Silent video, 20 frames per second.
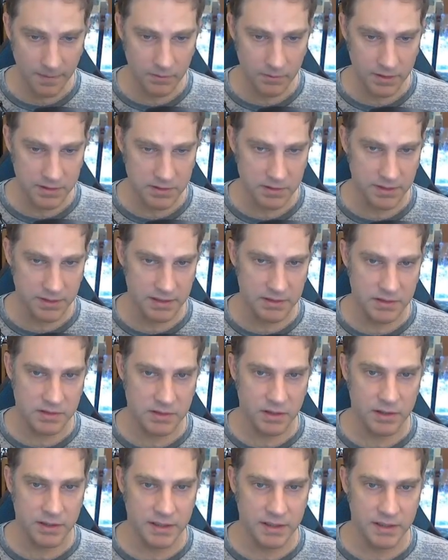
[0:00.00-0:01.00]
Okay, so get
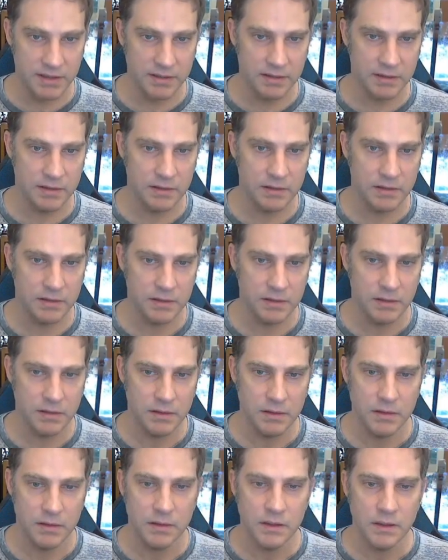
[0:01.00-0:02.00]
started.
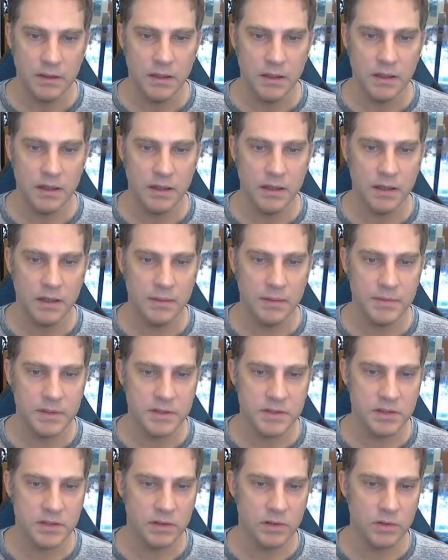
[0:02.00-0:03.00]

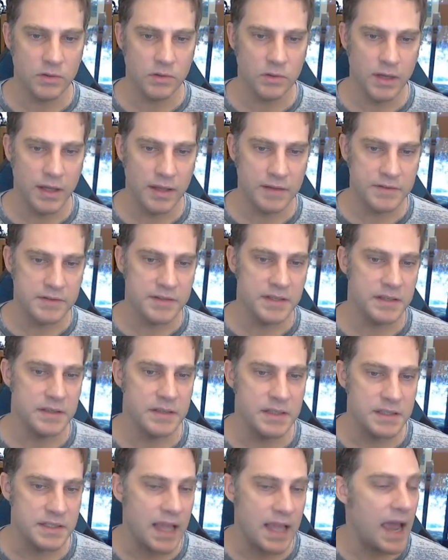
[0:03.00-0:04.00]
So
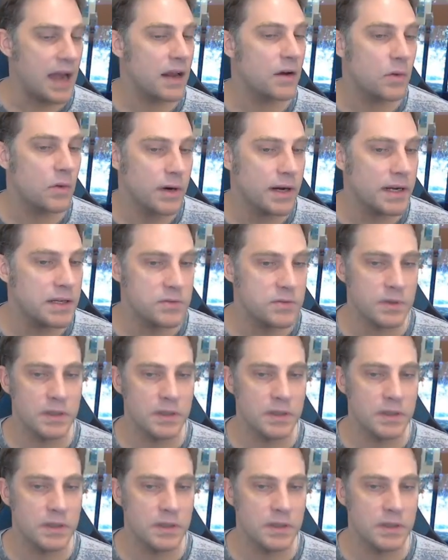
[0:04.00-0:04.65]
this category is